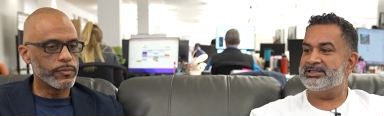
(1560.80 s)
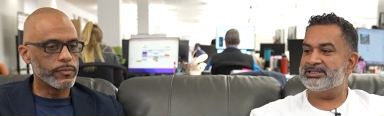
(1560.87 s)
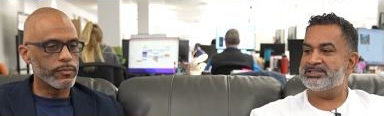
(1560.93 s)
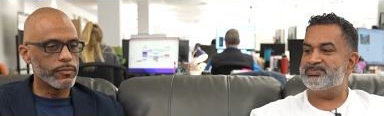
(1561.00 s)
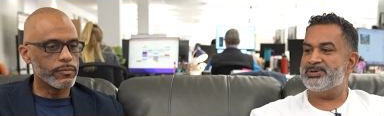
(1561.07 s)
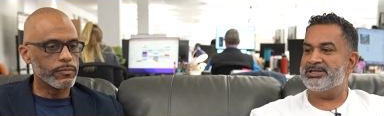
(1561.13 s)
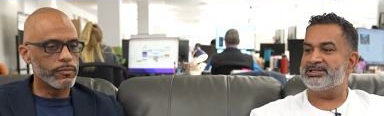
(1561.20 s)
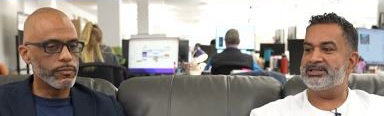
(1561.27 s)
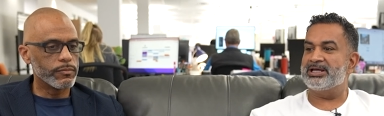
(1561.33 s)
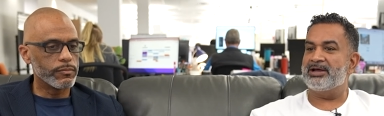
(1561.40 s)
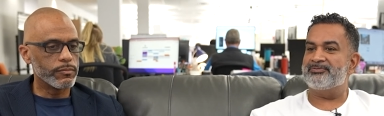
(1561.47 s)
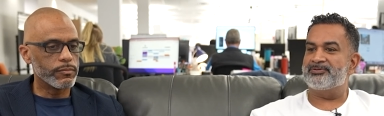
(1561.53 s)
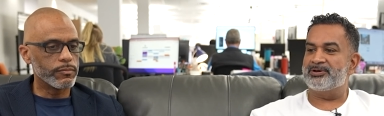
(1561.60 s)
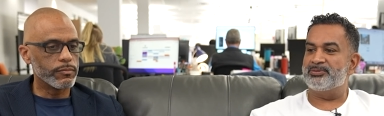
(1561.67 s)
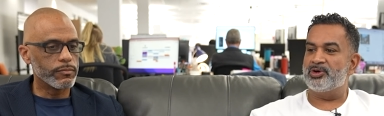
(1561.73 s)
Speaker 1: let's speak to
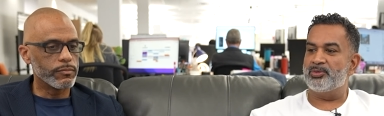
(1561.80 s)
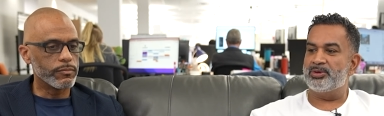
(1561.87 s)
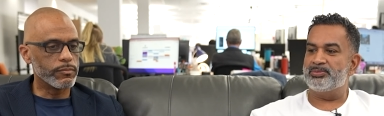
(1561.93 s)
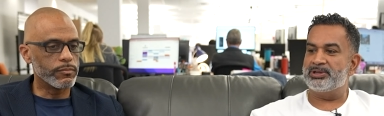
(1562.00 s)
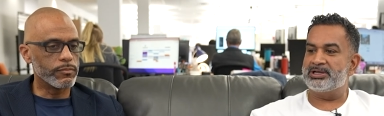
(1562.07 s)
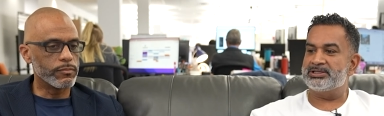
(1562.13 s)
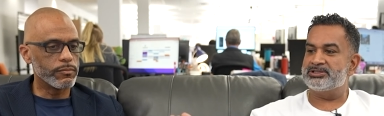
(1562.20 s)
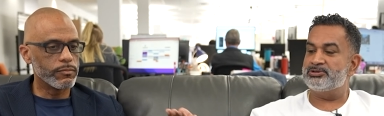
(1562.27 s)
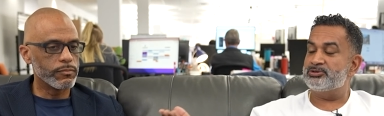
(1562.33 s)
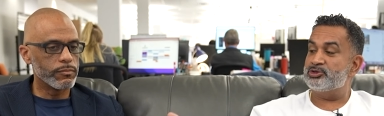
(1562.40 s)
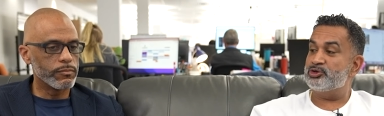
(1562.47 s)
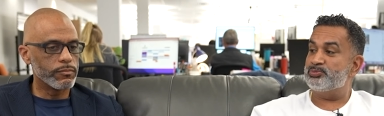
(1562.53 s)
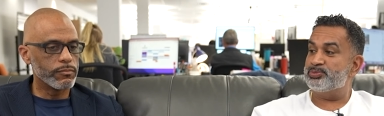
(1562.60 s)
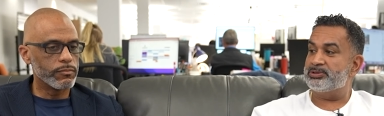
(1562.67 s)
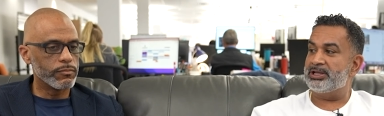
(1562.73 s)
that for a moment because you
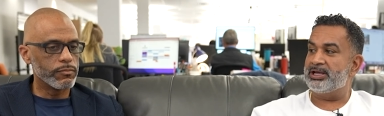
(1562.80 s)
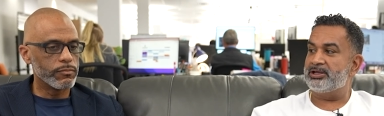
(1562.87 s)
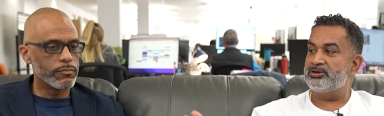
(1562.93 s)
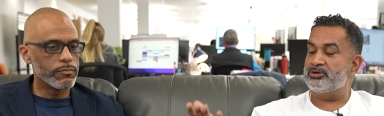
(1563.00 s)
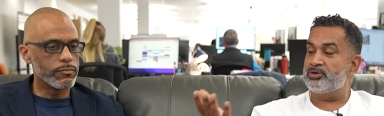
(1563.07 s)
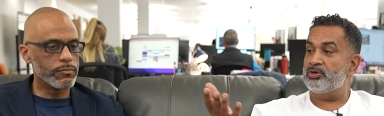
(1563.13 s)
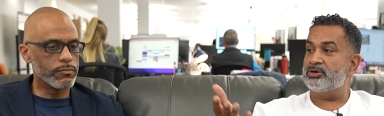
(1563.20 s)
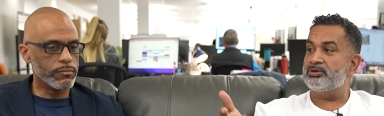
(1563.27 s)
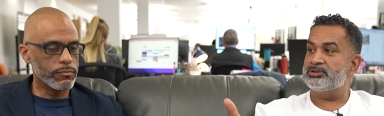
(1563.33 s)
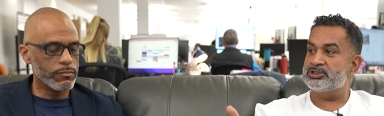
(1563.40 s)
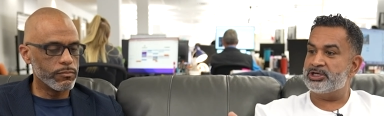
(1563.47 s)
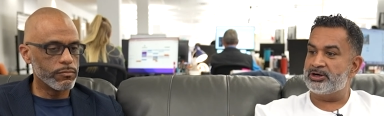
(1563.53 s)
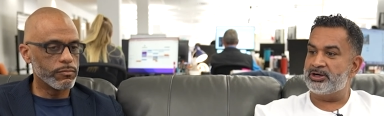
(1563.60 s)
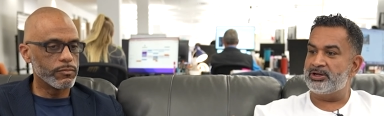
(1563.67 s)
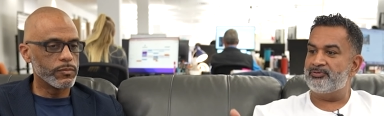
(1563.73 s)
do play, you go to
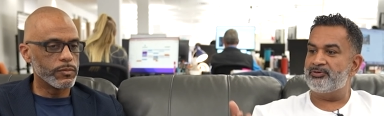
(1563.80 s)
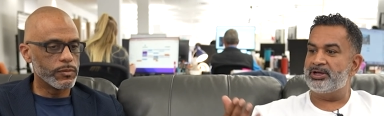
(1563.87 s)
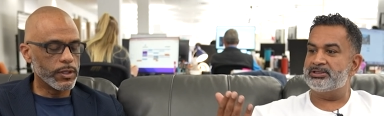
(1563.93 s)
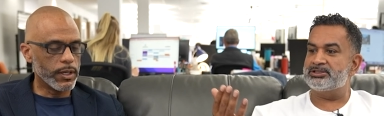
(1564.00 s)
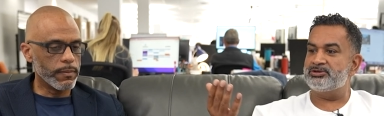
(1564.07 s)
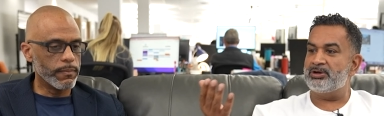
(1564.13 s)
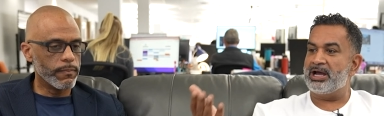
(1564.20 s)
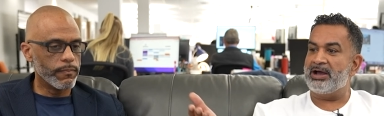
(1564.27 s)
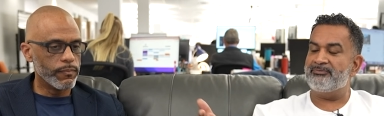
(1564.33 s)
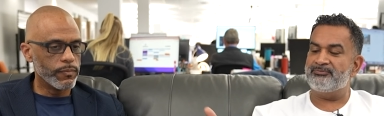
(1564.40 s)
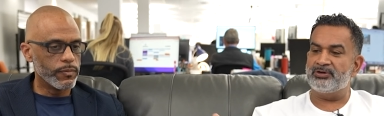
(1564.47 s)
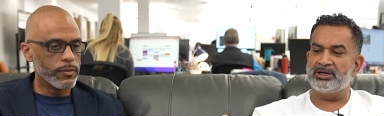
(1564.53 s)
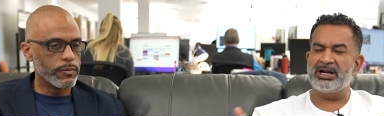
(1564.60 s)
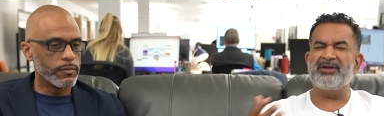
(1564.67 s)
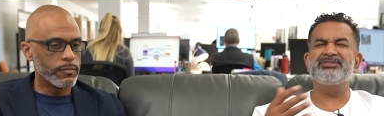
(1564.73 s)
charity events, yep. you have
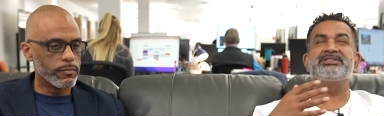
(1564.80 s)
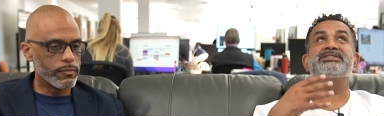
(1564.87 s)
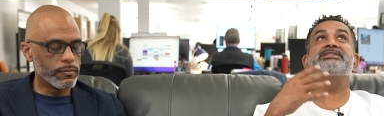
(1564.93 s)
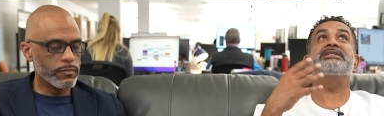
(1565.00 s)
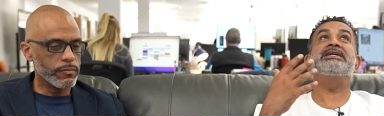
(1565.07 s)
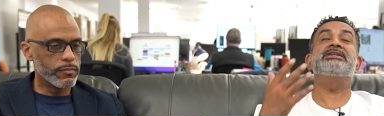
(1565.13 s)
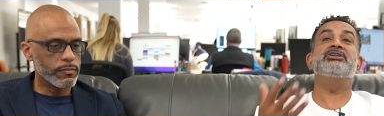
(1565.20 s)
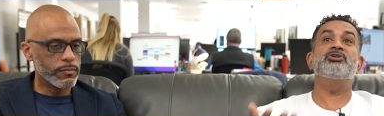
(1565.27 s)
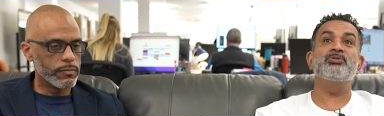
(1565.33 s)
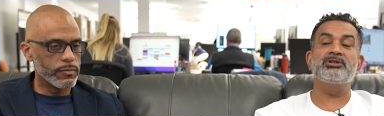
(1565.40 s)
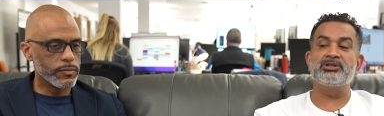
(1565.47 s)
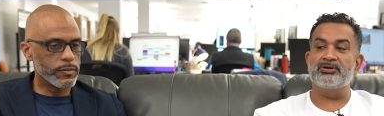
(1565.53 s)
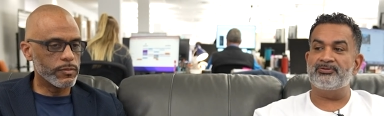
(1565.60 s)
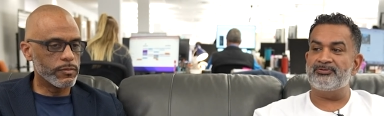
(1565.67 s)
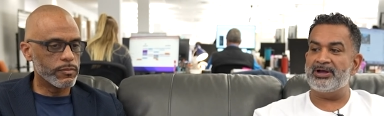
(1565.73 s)
fun. I've seen you
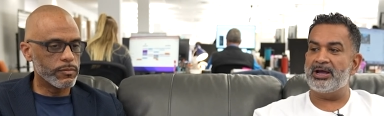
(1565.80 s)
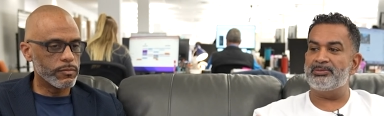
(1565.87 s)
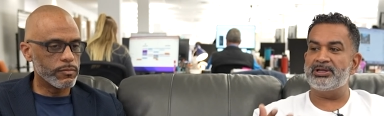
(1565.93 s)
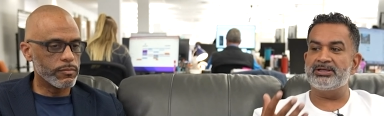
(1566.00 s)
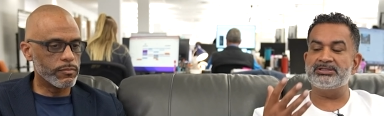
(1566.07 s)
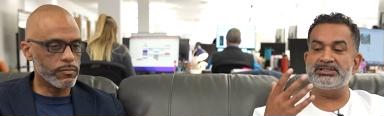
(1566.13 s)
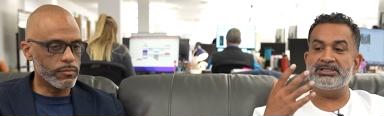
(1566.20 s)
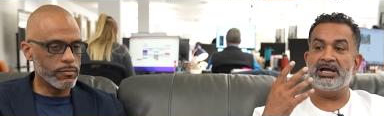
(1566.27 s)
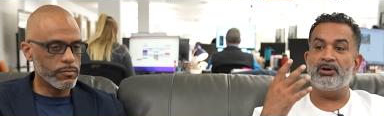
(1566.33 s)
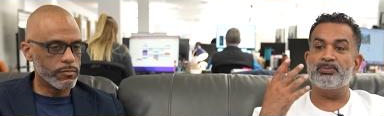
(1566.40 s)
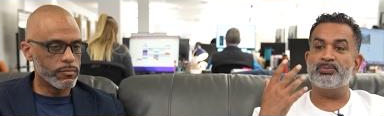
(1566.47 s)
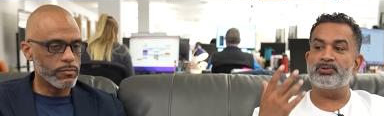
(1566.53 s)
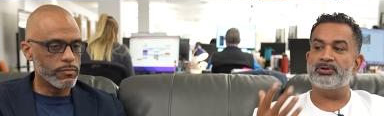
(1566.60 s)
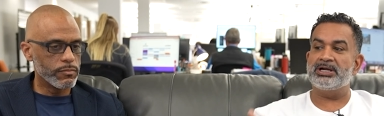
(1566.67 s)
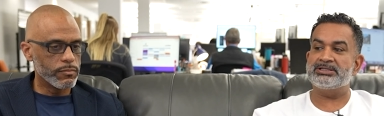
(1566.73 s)
with your family, I see
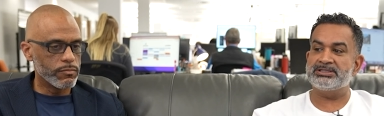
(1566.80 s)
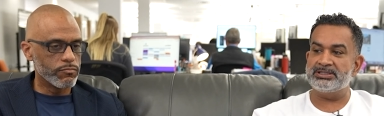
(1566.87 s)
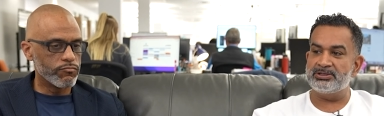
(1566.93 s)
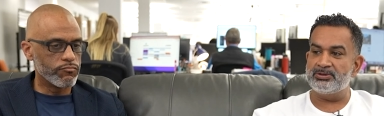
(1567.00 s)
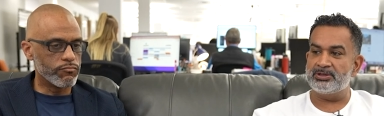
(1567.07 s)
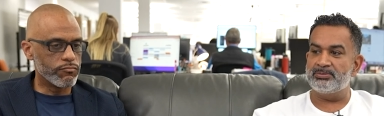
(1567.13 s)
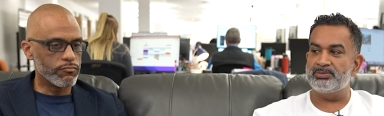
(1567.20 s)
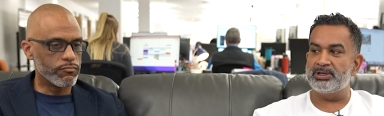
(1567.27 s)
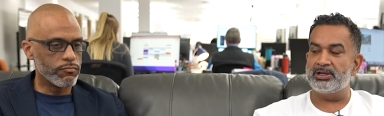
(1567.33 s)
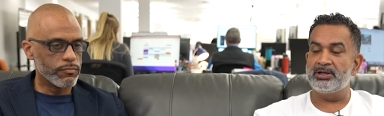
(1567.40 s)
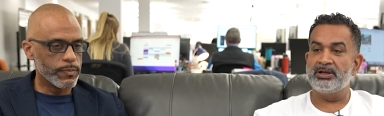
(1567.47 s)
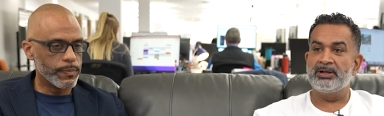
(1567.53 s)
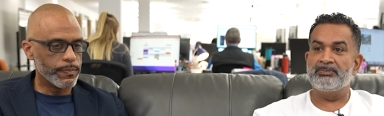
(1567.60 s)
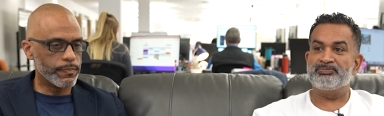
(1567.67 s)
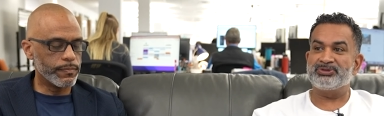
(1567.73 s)
how present you can
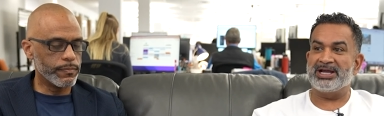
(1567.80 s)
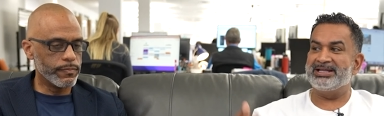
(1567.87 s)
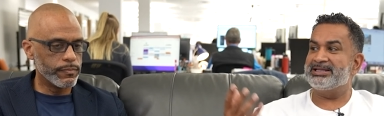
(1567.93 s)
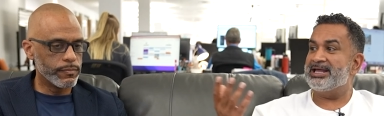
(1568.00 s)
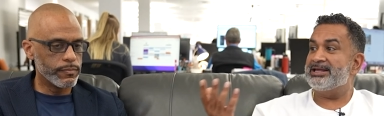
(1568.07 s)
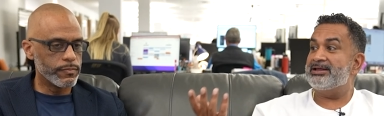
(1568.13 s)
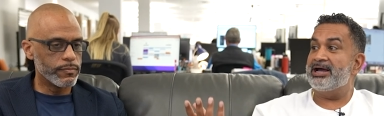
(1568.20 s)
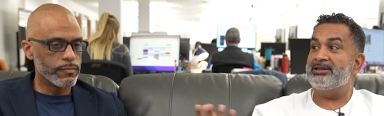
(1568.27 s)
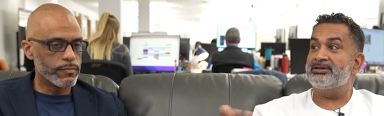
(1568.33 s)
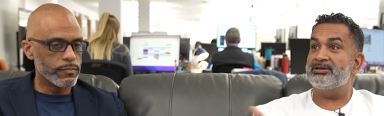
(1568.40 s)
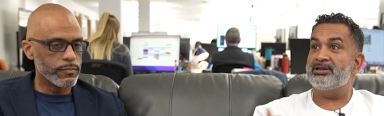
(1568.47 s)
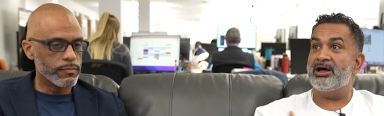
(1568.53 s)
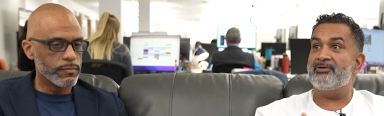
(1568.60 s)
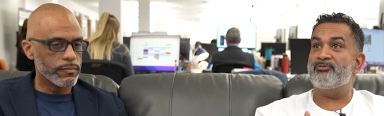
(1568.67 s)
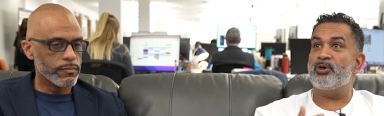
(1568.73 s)
be. I, like, I
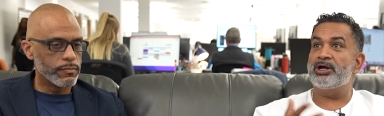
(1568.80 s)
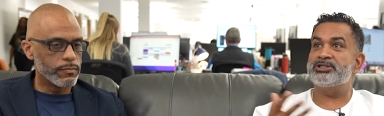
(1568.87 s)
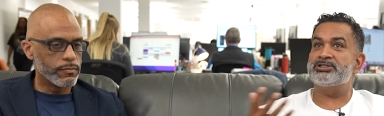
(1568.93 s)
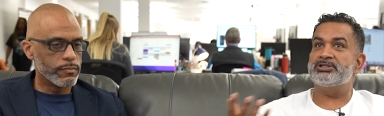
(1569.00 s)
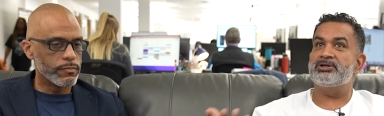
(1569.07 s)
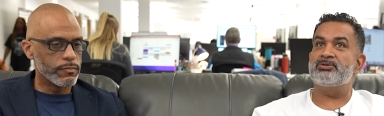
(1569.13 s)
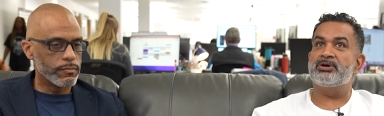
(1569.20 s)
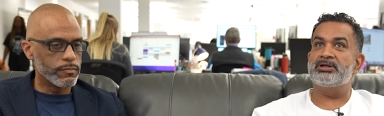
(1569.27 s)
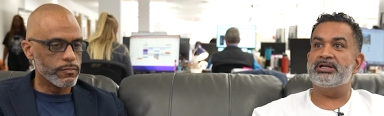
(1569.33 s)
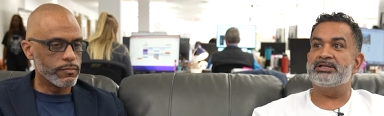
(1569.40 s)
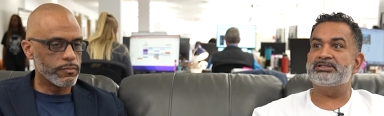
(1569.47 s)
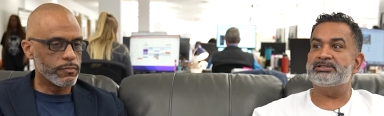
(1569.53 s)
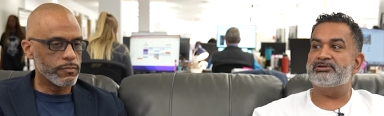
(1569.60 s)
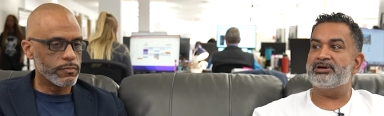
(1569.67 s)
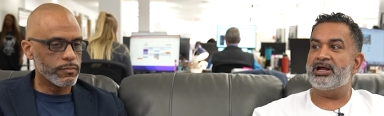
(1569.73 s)
love watching you on
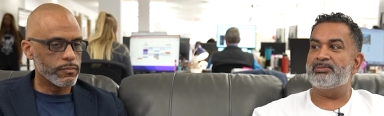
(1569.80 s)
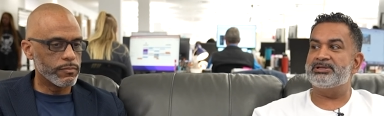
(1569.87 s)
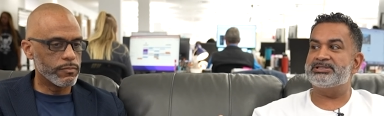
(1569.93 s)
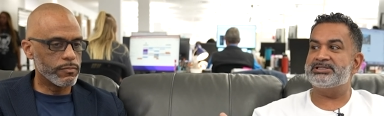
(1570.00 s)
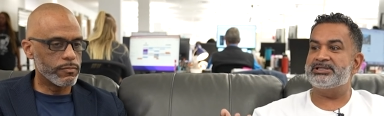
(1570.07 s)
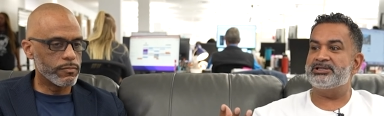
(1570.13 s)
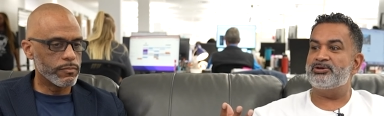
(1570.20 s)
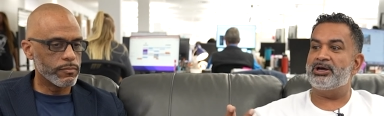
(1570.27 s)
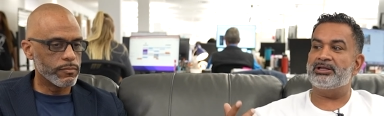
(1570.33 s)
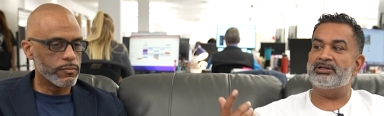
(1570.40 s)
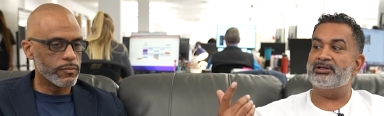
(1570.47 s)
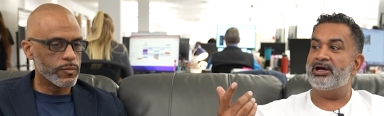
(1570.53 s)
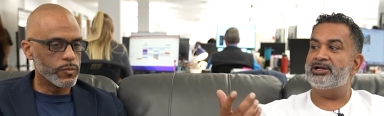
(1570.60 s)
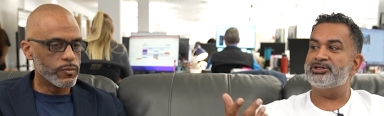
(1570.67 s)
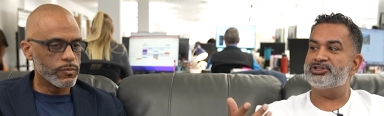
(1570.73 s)
Instagram and seeing you at
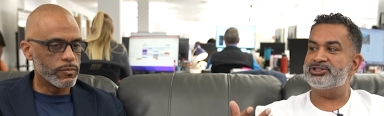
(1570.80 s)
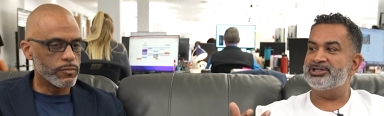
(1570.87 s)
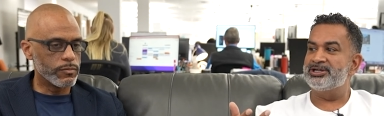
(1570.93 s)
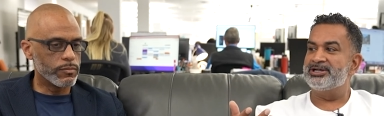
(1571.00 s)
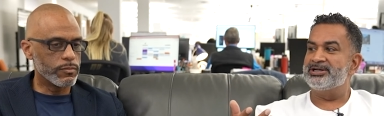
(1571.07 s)
lunch